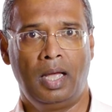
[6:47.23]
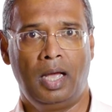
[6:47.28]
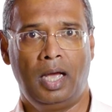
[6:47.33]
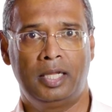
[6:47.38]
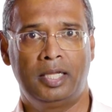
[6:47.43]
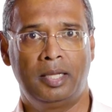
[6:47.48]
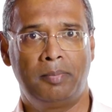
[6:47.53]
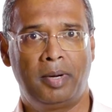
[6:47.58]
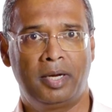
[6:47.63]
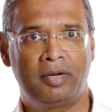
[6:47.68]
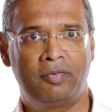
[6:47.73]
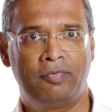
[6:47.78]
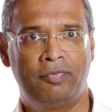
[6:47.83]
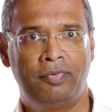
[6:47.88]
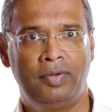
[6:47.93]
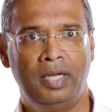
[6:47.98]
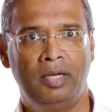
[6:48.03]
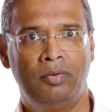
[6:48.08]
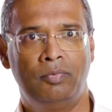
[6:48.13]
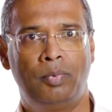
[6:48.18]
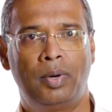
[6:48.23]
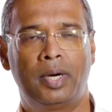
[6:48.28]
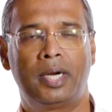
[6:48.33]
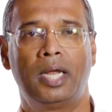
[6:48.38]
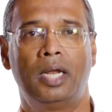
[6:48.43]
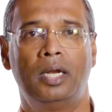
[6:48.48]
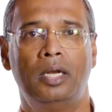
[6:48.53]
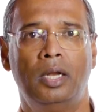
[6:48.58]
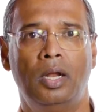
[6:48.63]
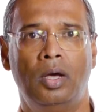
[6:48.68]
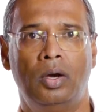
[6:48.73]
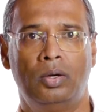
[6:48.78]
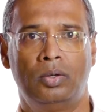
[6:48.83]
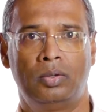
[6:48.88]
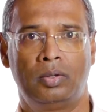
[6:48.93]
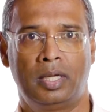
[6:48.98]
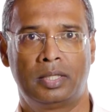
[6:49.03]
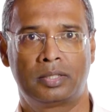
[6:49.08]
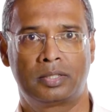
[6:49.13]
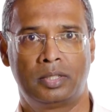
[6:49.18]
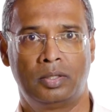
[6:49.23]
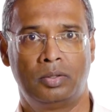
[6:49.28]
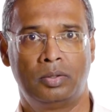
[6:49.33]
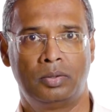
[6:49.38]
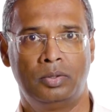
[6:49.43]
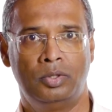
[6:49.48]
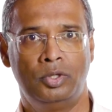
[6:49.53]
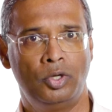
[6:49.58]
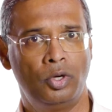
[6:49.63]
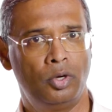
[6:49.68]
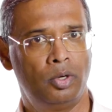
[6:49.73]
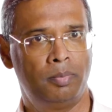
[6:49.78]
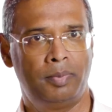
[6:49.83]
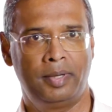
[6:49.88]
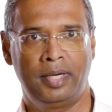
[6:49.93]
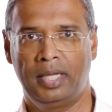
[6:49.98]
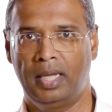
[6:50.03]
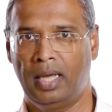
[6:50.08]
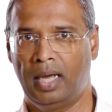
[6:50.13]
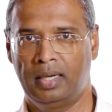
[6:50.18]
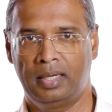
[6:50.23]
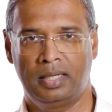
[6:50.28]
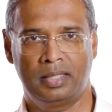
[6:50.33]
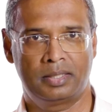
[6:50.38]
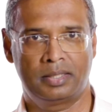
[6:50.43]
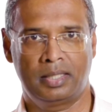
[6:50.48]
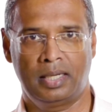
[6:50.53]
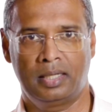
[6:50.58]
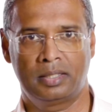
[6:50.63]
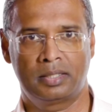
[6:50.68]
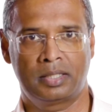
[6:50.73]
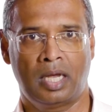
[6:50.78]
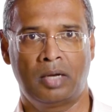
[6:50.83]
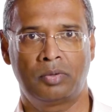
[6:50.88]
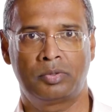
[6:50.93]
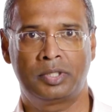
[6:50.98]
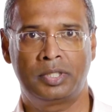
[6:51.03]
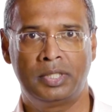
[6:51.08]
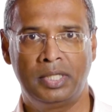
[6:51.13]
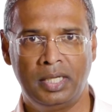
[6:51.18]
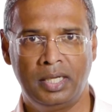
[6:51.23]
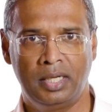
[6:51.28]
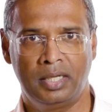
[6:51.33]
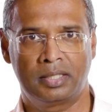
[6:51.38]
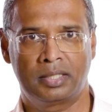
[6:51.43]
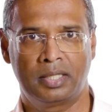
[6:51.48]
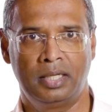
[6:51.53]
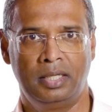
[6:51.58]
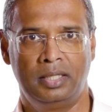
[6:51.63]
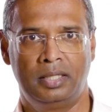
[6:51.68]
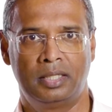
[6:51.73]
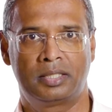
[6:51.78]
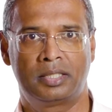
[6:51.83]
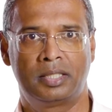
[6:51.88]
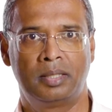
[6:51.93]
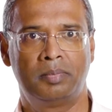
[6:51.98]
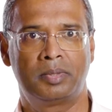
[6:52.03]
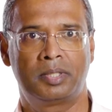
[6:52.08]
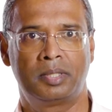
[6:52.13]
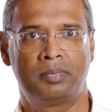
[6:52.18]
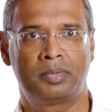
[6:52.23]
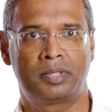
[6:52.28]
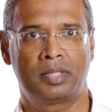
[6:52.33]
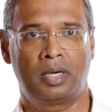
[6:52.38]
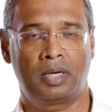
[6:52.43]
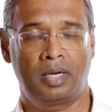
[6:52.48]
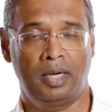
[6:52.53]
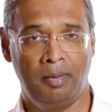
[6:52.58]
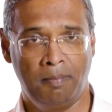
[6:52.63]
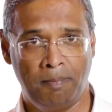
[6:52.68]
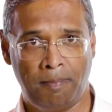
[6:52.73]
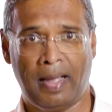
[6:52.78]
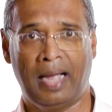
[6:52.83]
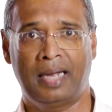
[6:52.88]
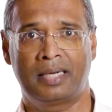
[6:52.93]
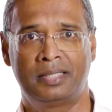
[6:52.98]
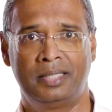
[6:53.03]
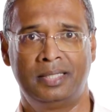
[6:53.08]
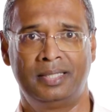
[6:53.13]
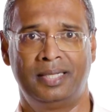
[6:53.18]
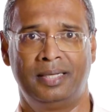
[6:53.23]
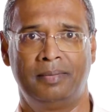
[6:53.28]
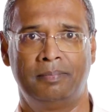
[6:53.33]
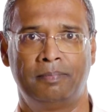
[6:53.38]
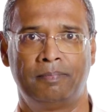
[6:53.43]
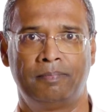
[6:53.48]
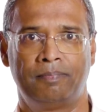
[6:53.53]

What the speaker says: and they might feel very alone, as though nobody understands how seriously the symptoms are impacting them.